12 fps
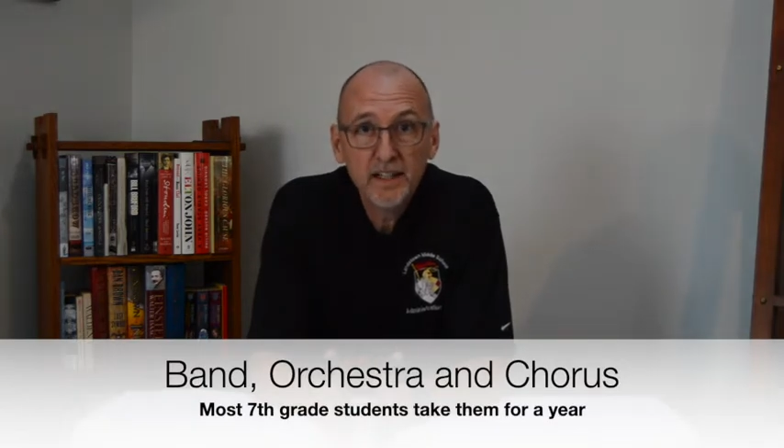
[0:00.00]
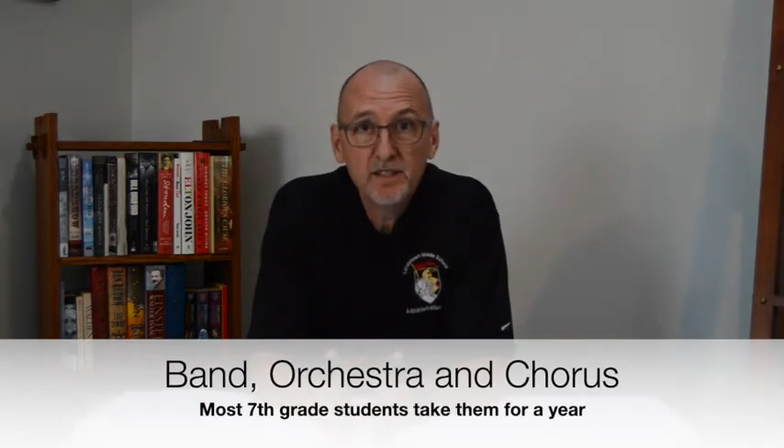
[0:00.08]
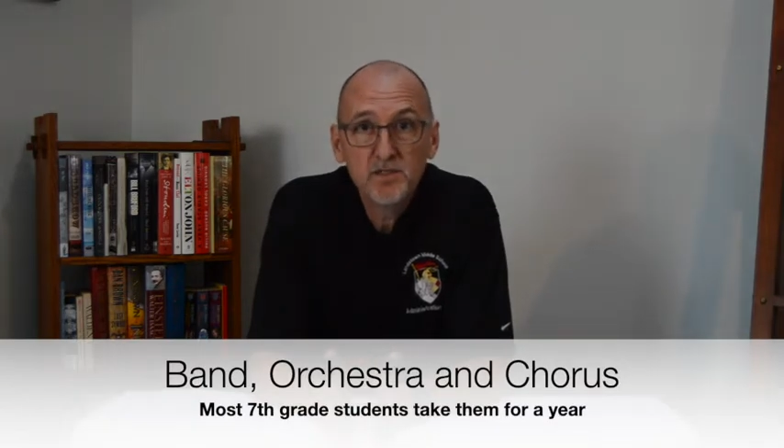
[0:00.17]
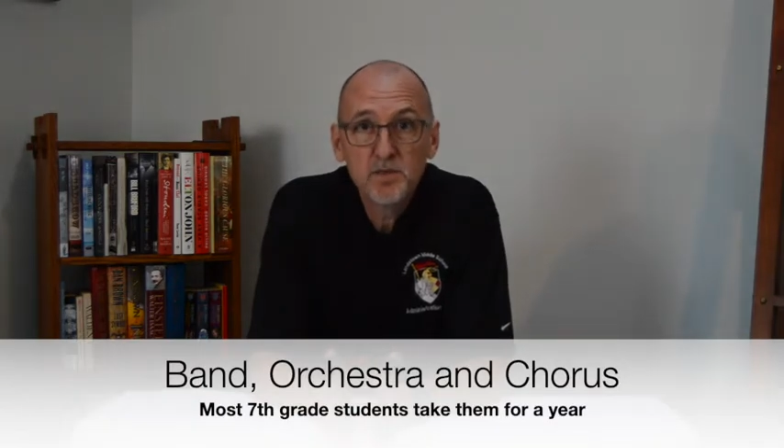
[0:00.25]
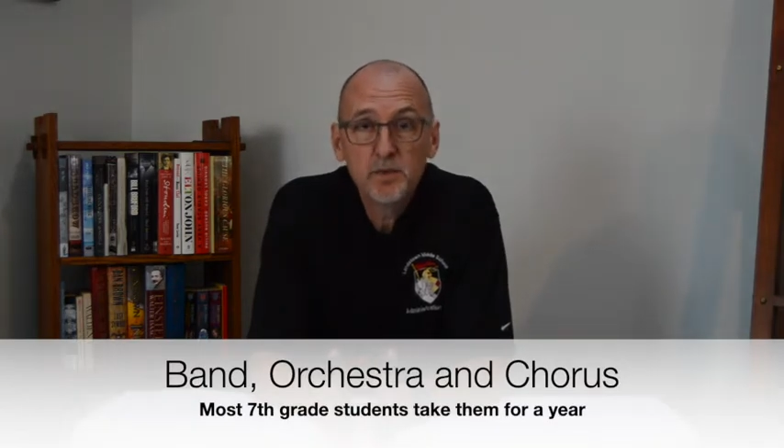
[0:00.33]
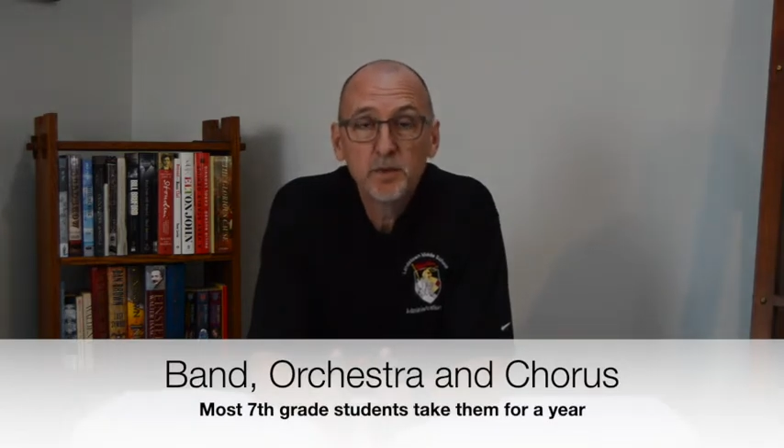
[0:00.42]

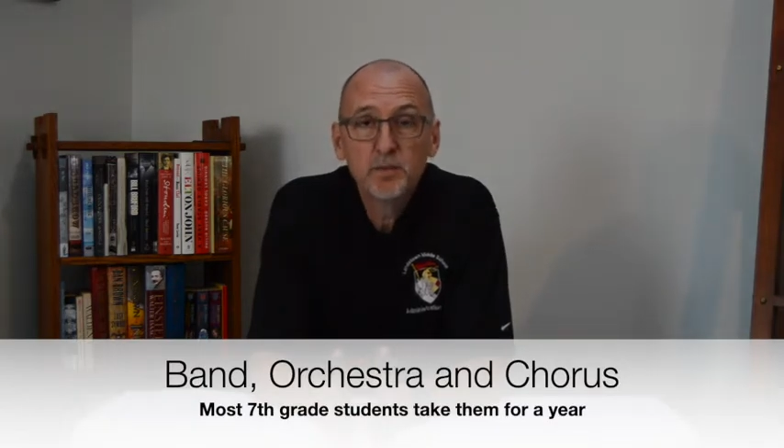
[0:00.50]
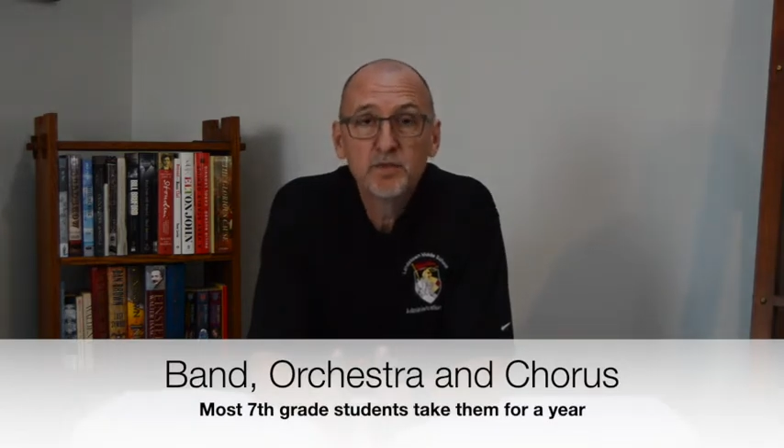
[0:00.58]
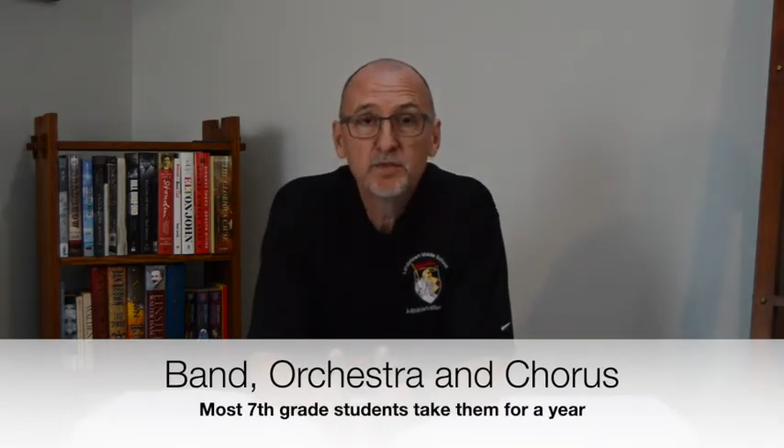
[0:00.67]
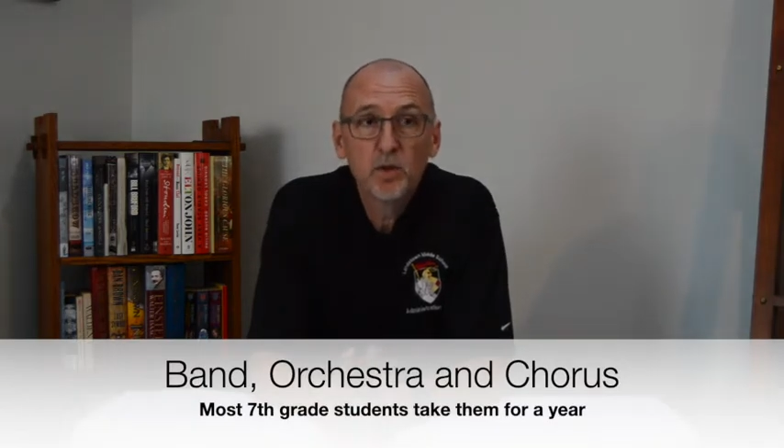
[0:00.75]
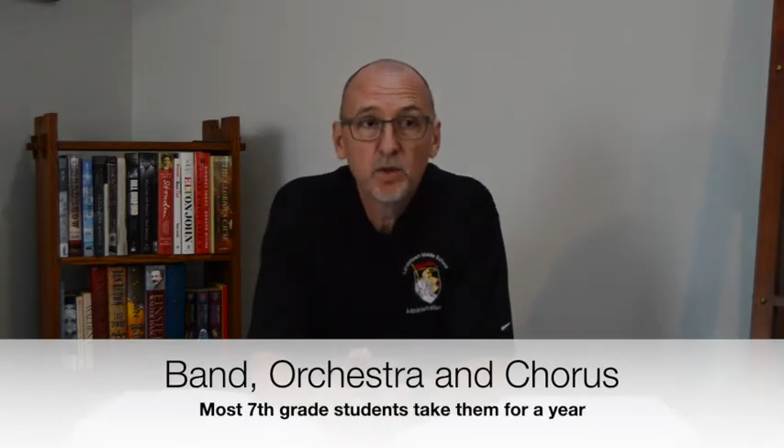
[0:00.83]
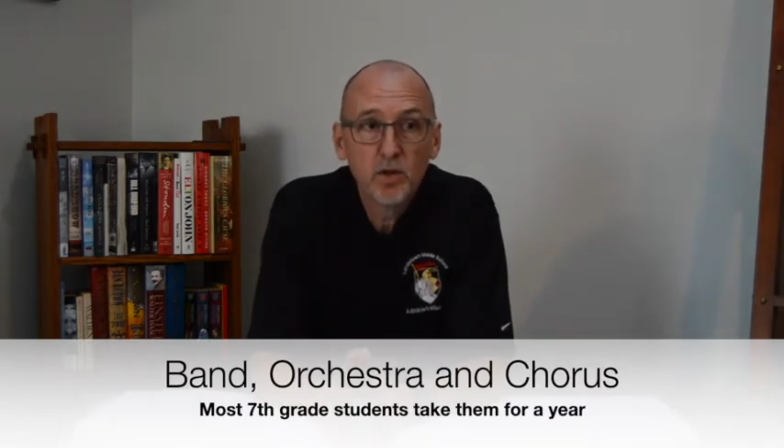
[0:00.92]
instrument
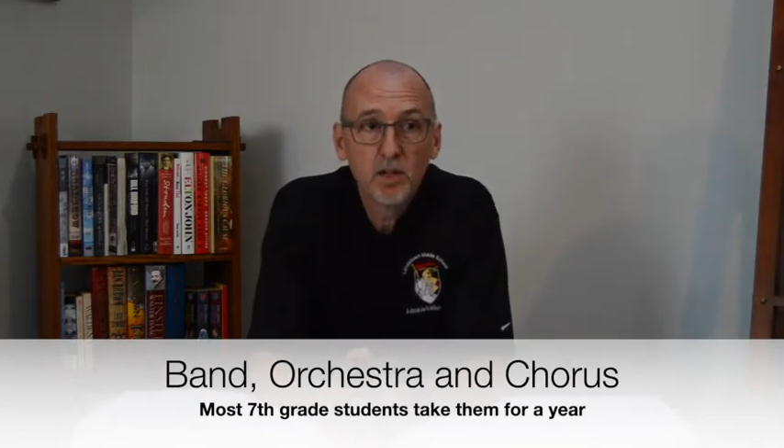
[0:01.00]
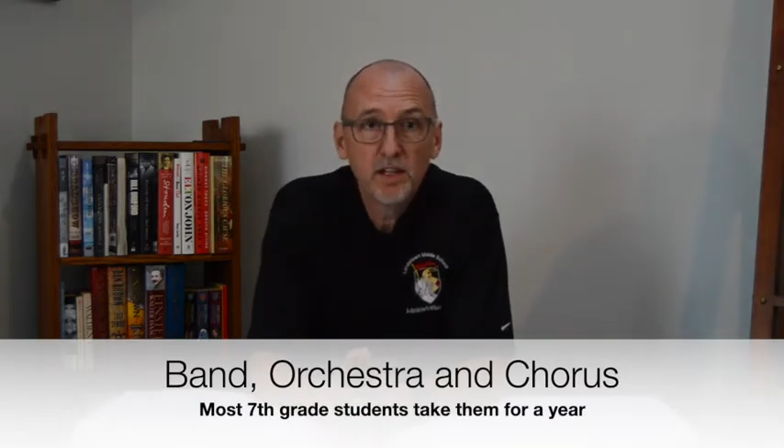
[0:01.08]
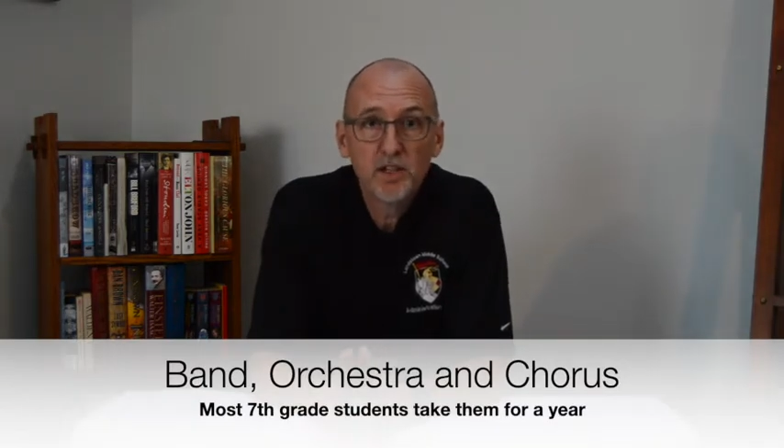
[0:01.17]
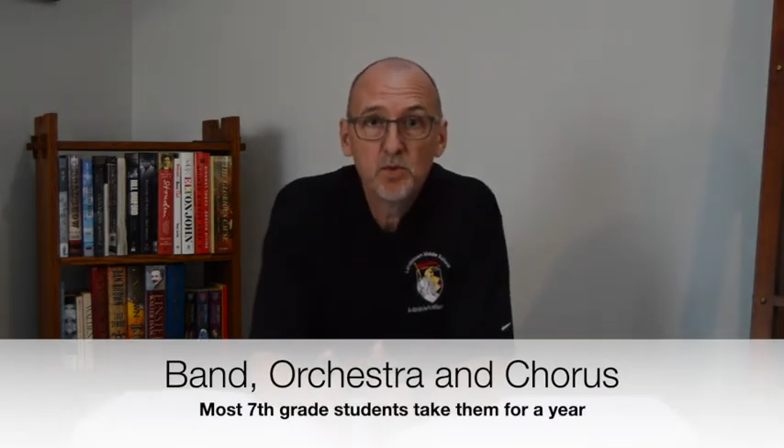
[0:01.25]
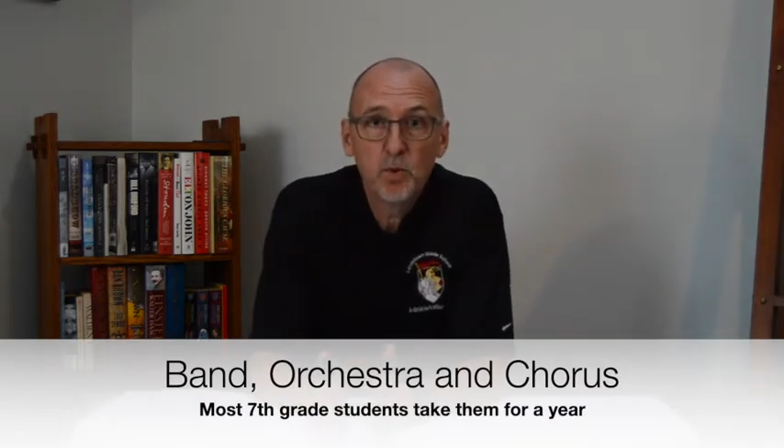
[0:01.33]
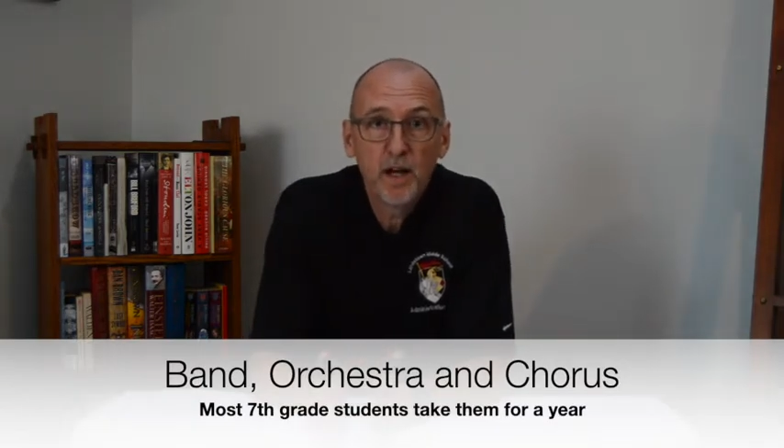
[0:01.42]
before
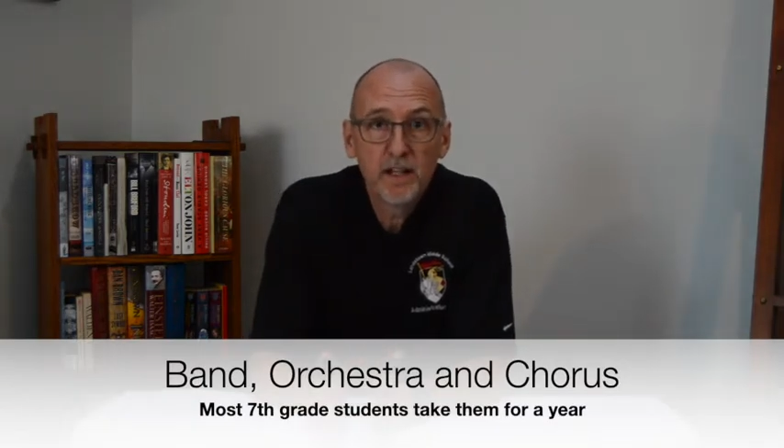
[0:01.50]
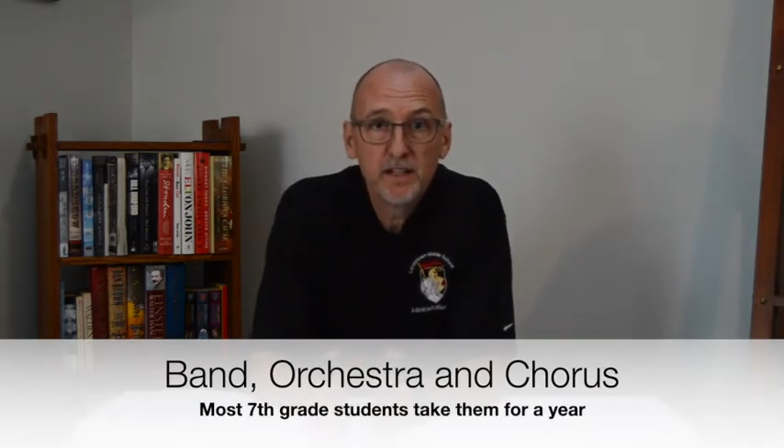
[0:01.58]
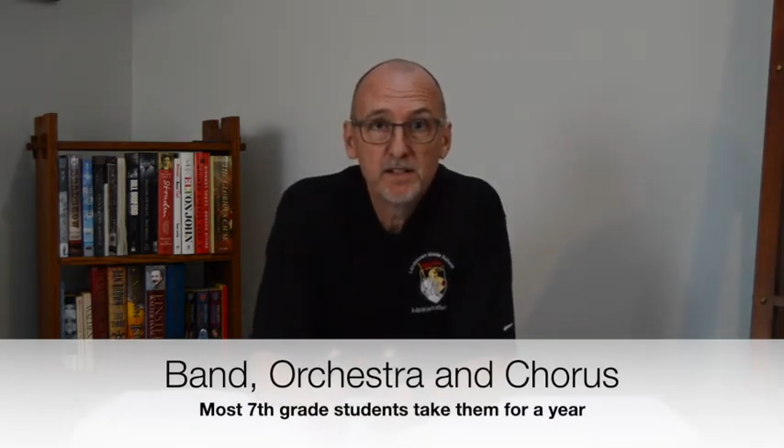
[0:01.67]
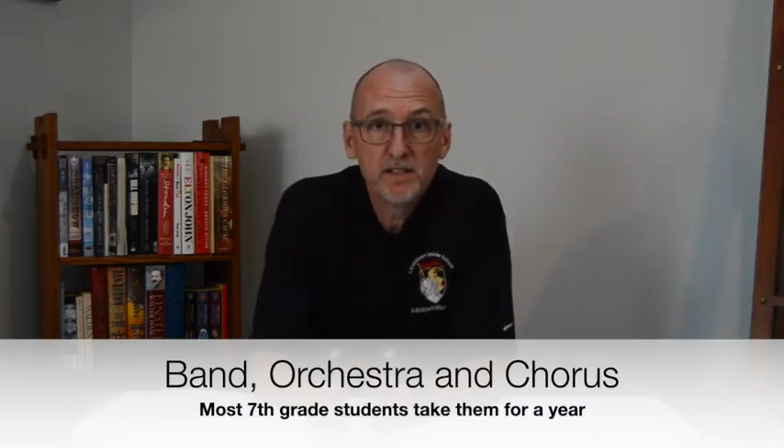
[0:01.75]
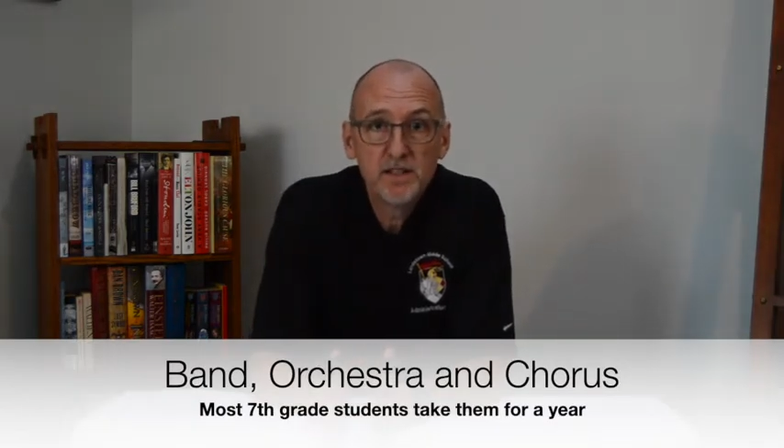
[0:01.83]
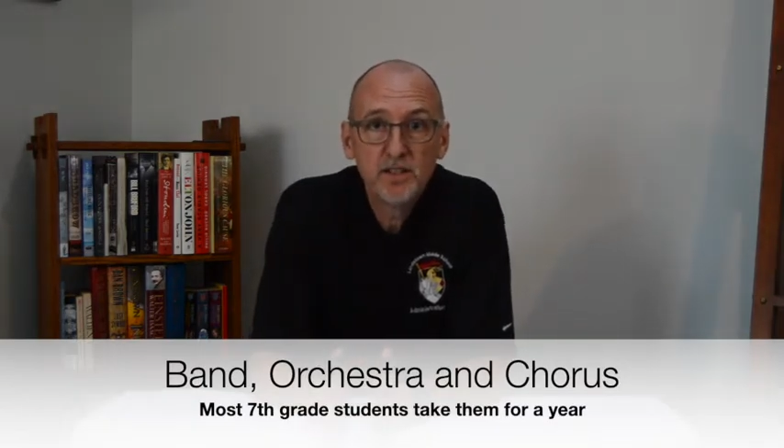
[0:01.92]
and you want to
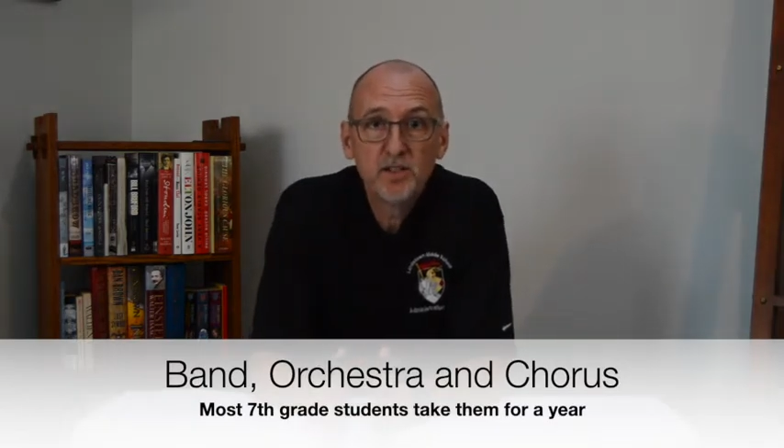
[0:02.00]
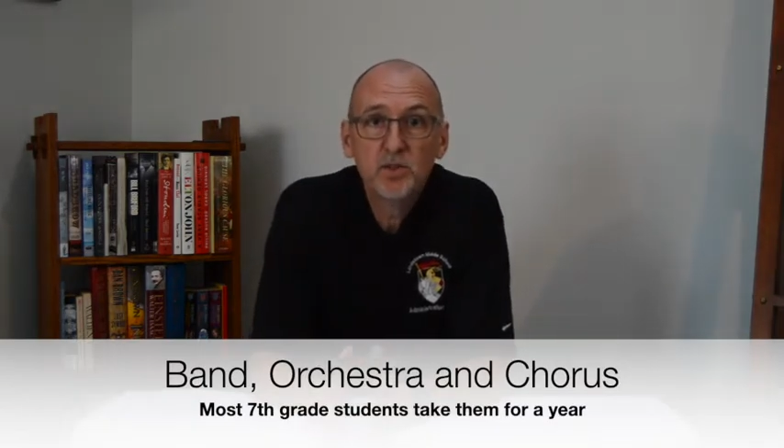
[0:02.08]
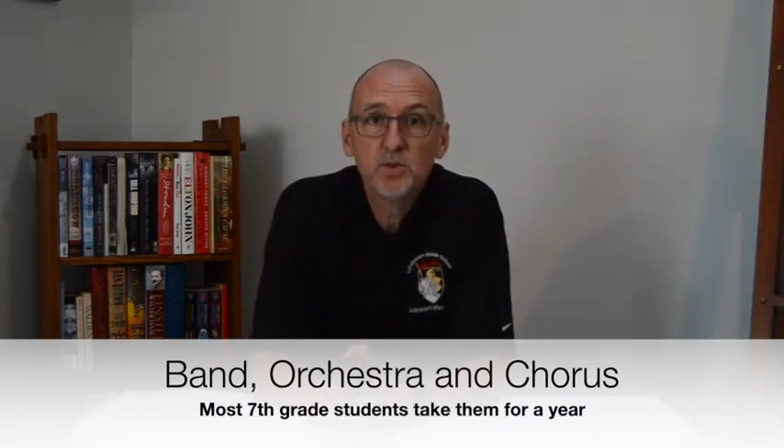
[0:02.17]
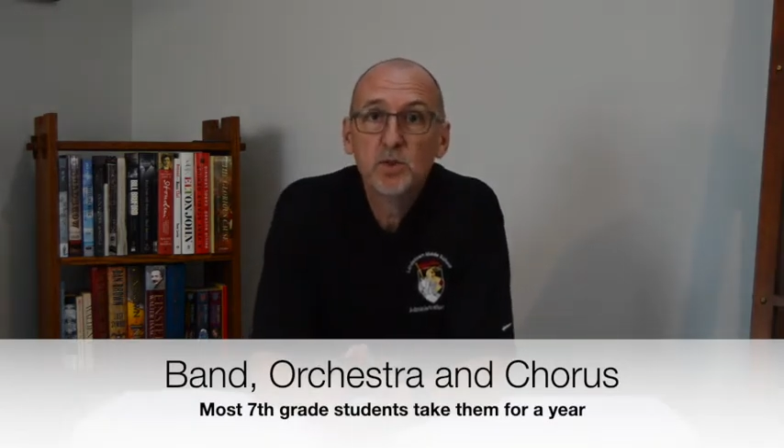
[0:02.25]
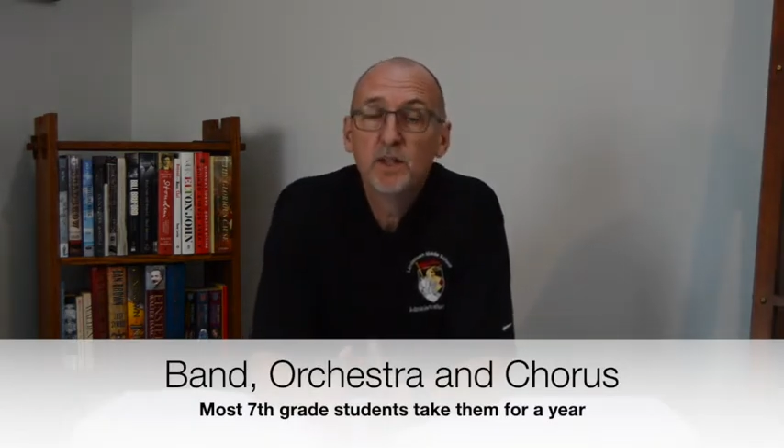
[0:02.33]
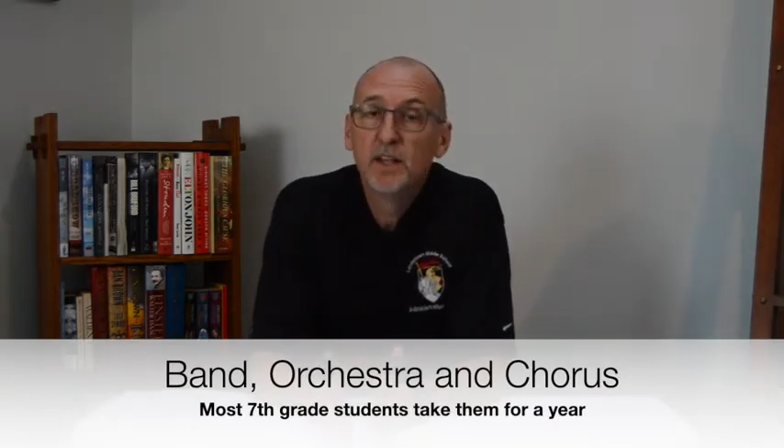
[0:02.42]

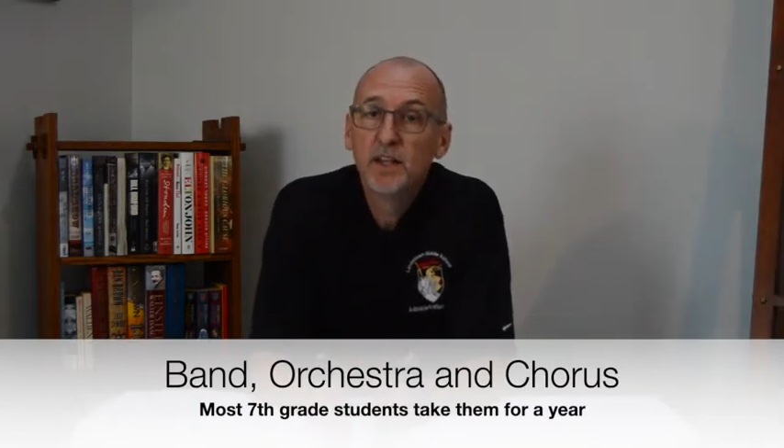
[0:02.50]
continue,